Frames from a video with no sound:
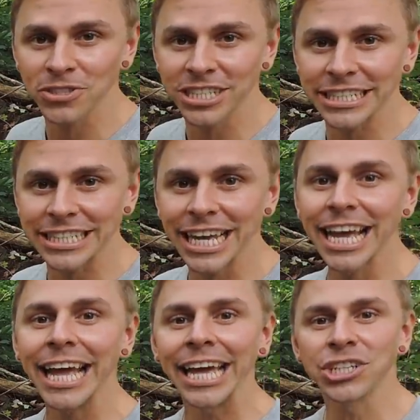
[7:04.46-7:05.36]
croceus,
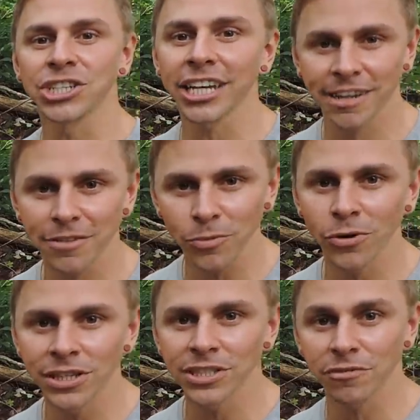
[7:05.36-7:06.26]
and Chicken of the
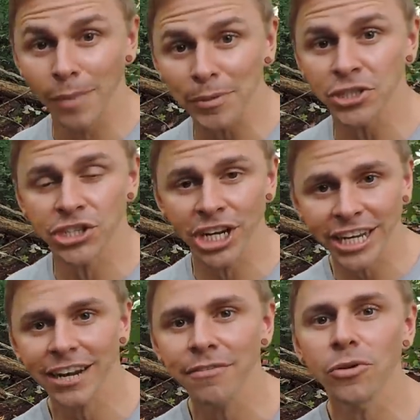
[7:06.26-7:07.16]
Woods. So remember,
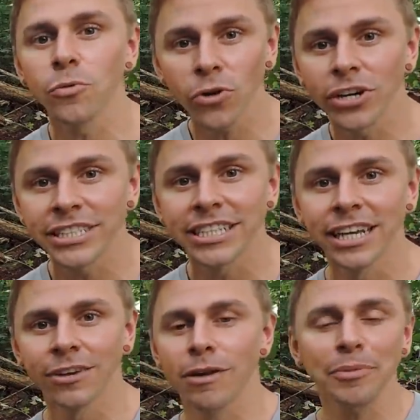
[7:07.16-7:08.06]
Chicken of the Woods
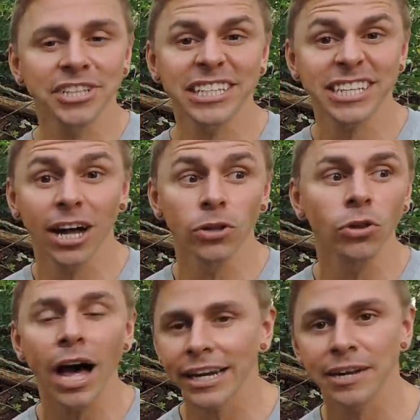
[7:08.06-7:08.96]
represents a
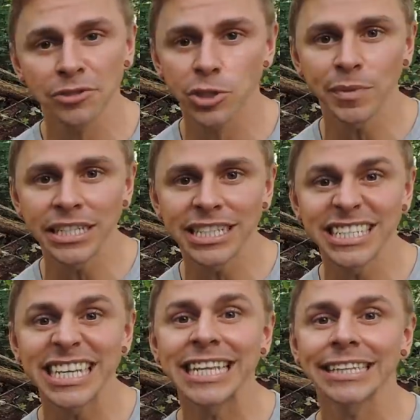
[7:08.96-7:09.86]
lot of different
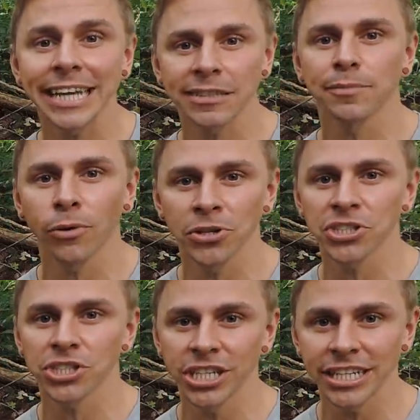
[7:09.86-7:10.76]
species in that
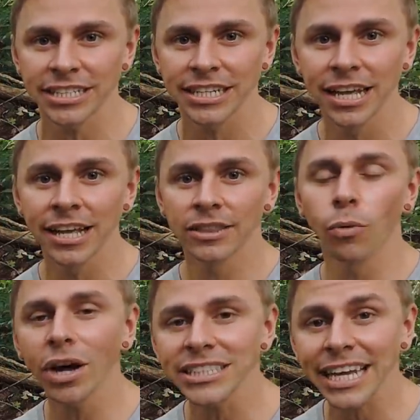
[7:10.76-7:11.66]
Laetiporus genus.
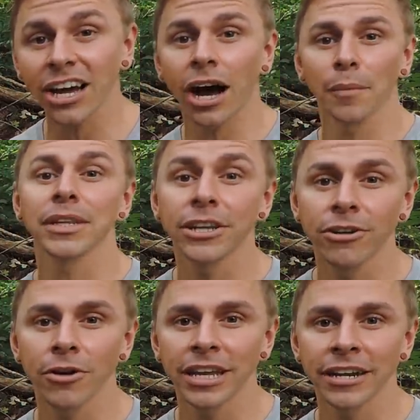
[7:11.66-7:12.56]
The ones that commonly
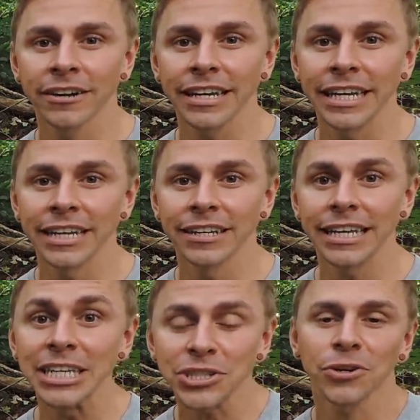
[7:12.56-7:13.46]
grow here in
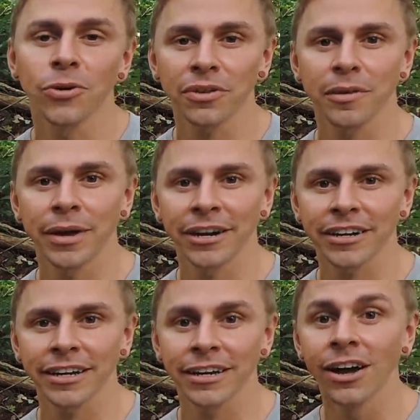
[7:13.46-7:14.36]
eastern North
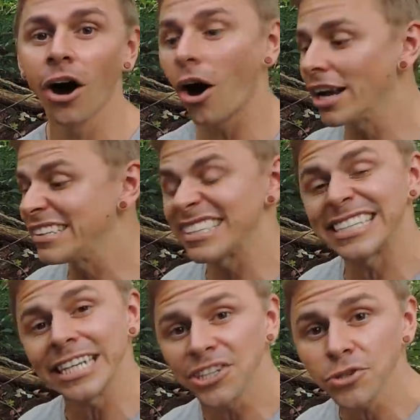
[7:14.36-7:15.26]
America on
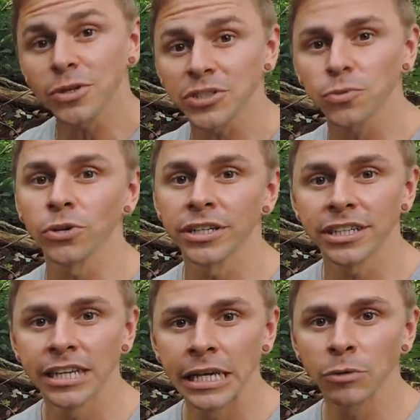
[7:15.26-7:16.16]
deciduous
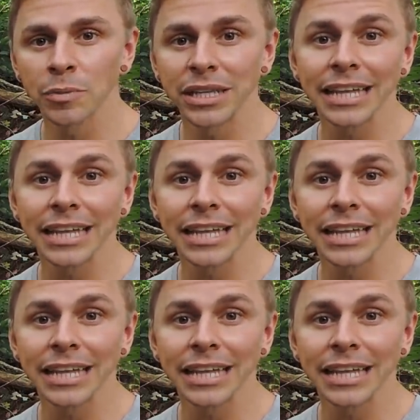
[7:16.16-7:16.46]
wood would